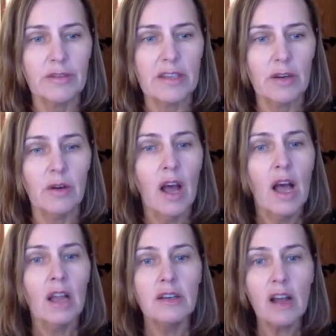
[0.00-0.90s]
So
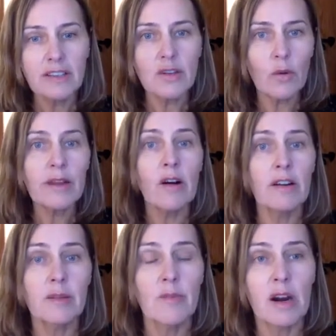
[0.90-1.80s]
lots going on
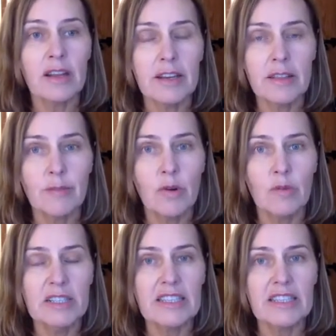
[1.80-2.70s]
in the market at the
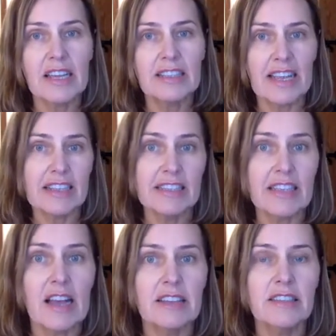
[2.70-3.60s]
moment, as Ed
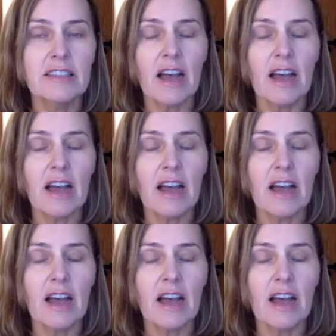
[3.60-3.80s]
says.